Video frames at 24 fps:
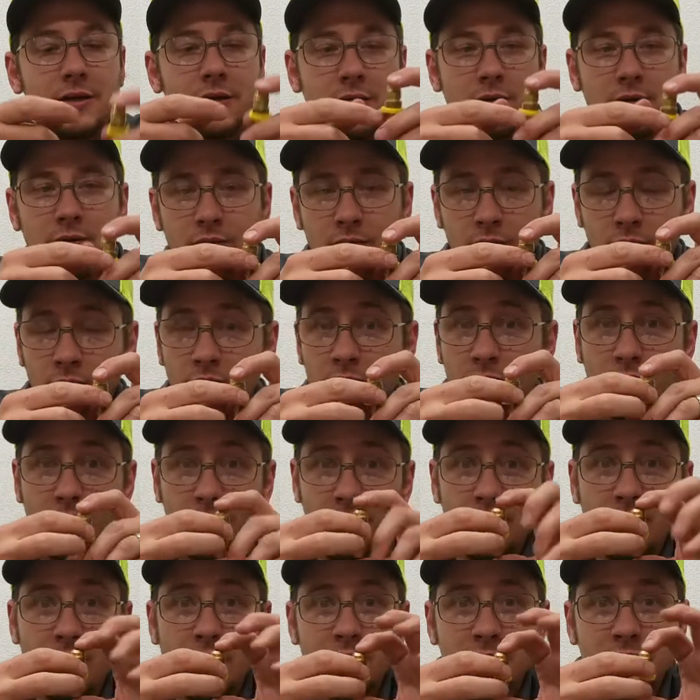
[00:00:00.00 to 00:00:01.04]
or
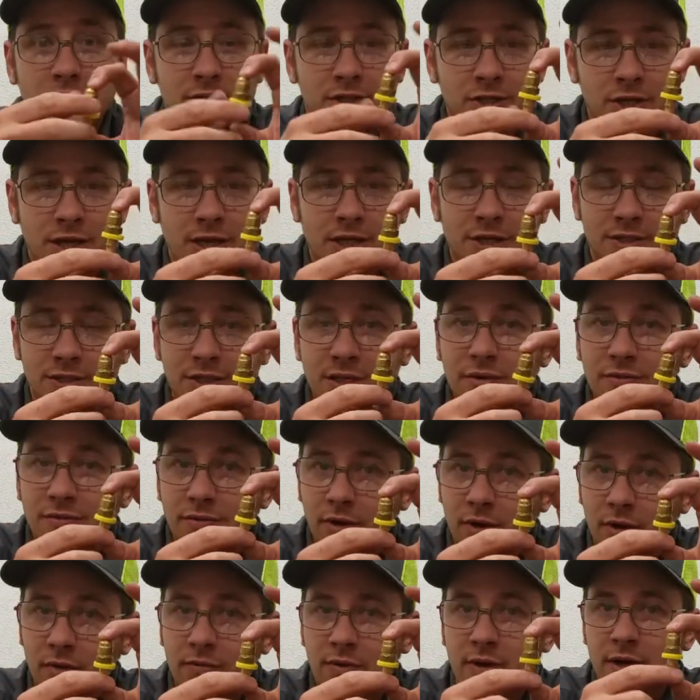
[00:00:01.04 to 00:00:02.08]
3/8 JIC flare
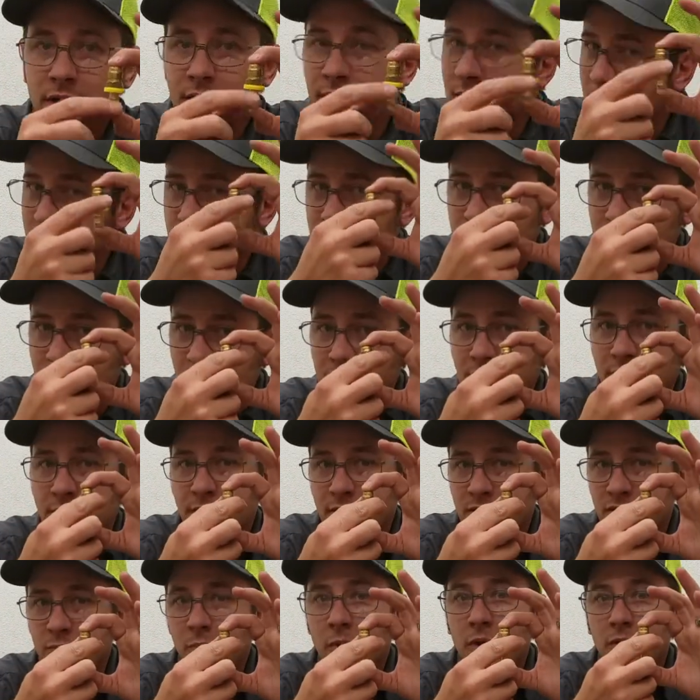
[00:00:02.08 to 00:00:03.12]
fitting is slightly
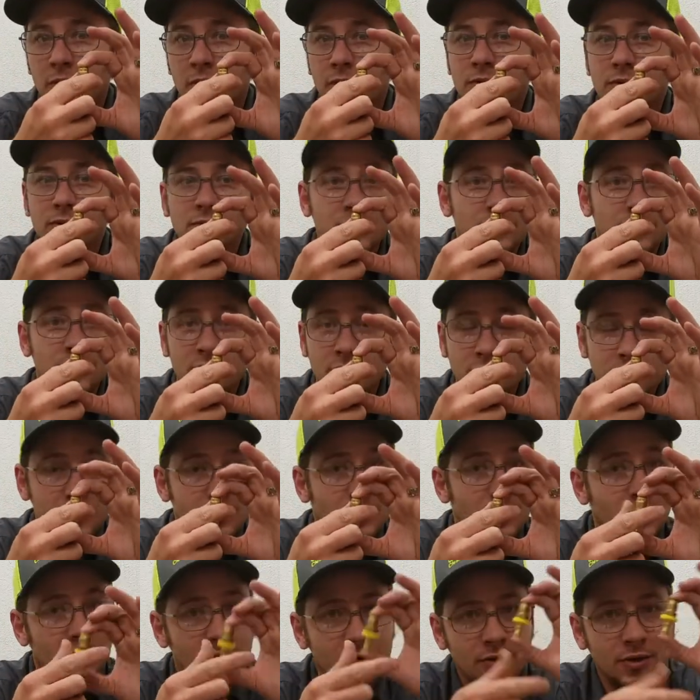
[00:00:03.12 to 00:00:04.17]
smaller, so the two
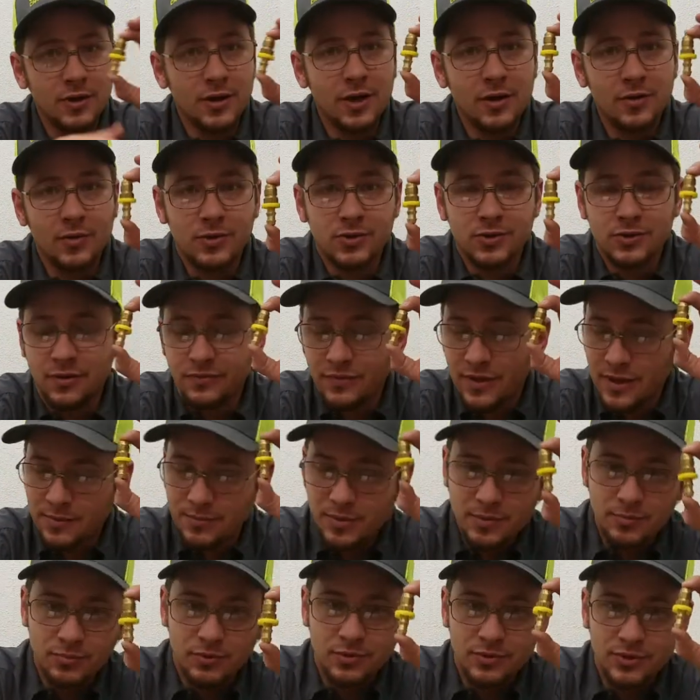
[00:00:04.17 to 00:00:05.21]
won't go together. So I've had
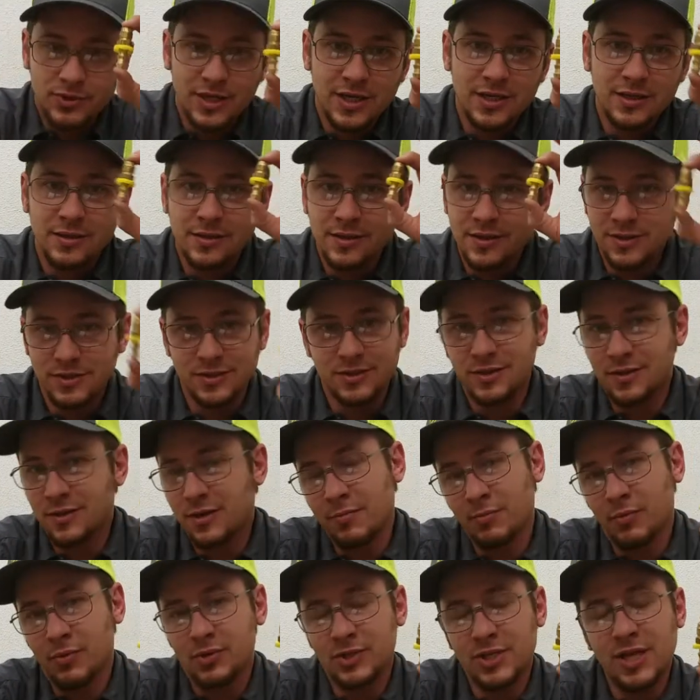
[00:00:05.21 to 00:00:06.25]
people say that this is a
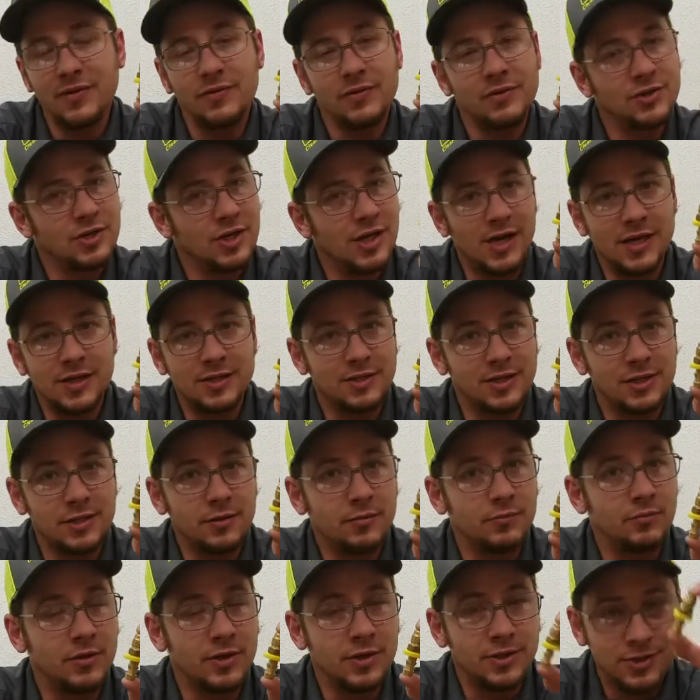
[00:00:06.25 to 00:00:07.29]
number 7 JIC,
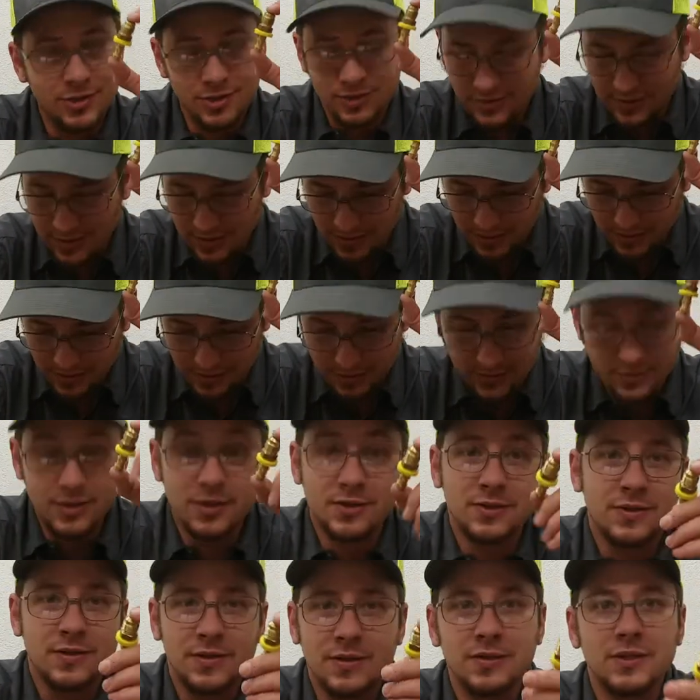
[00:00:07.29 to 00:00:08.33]
which
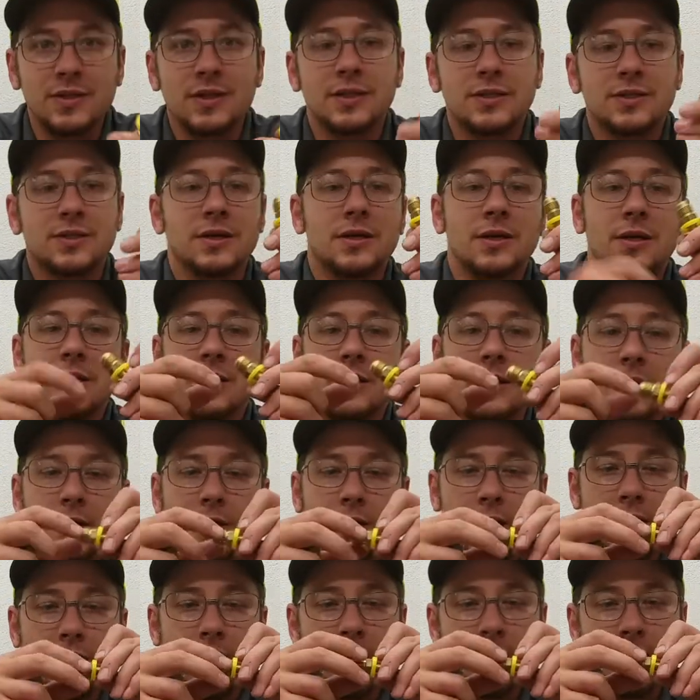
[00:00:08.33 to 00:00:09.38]
doesn't exist.
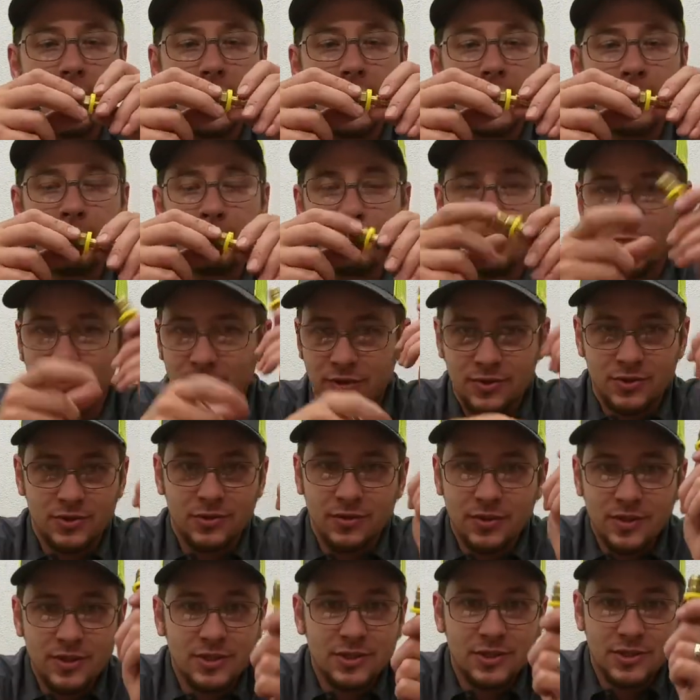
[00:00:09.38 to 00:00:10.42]
So
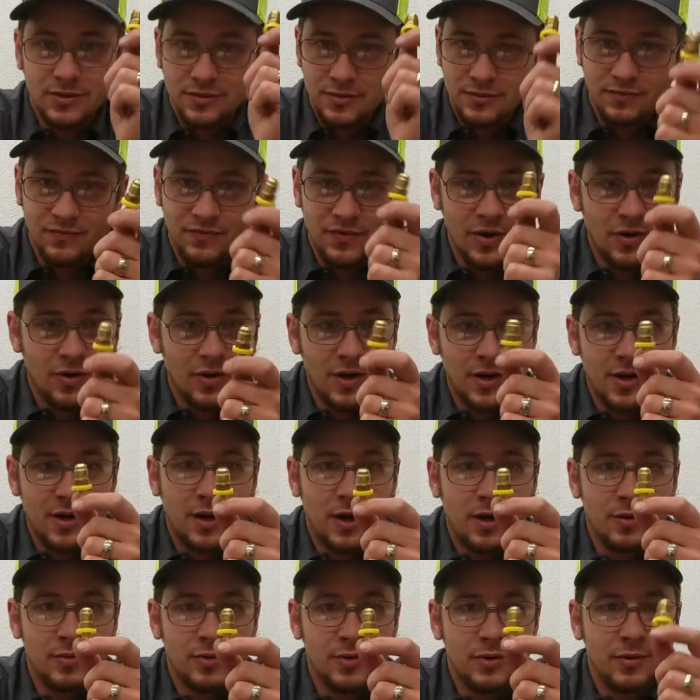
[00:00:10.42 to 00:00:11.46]
this very
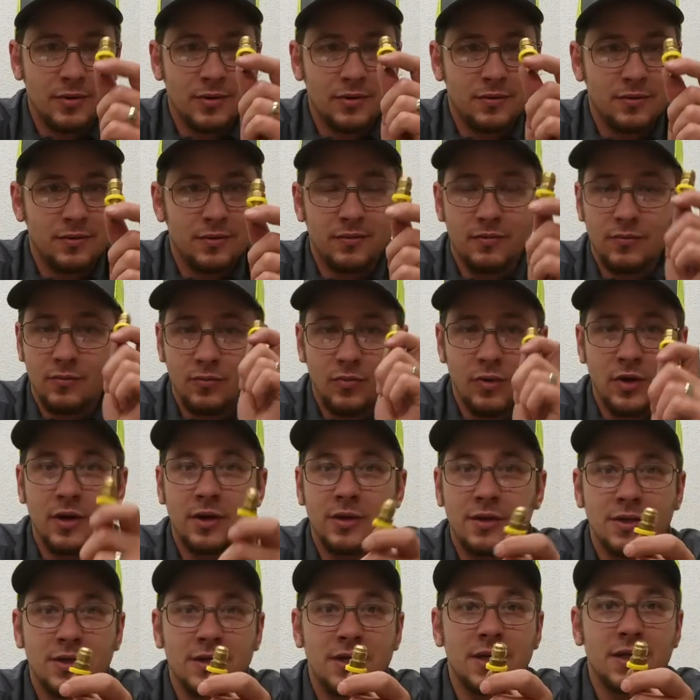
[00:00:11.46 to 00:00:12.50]
common one to
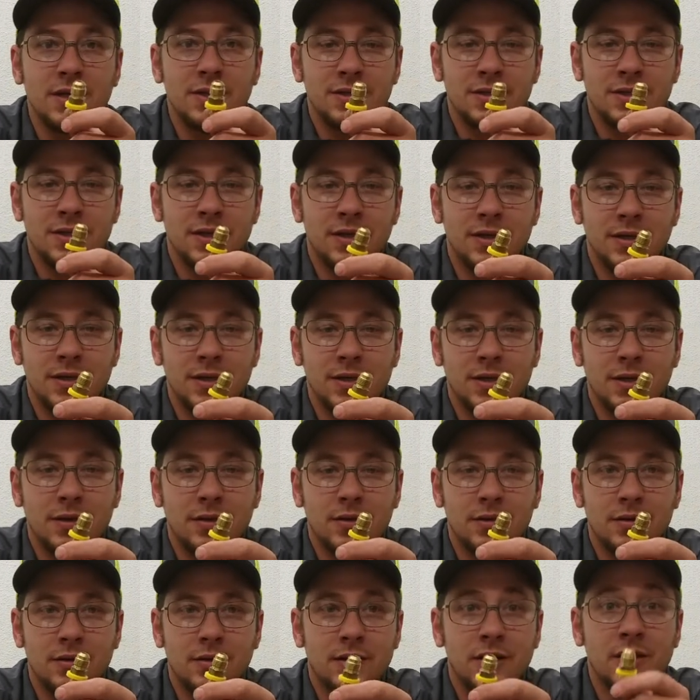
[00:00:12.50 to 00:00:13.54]
get
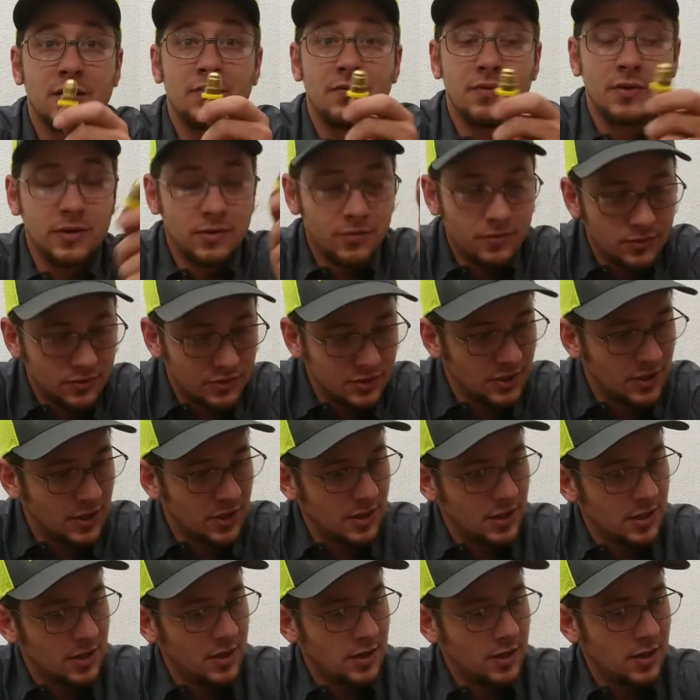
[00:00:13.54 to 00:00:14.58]
confused.
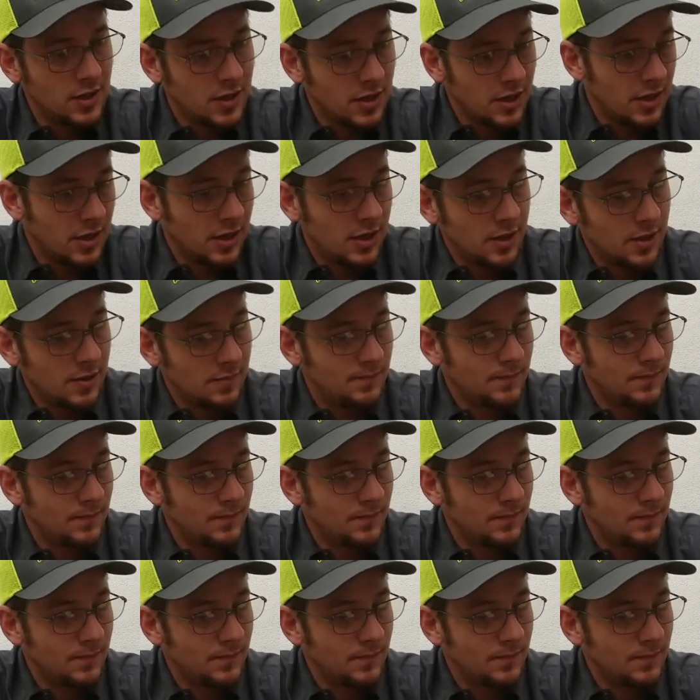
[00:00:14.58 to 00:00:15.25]
As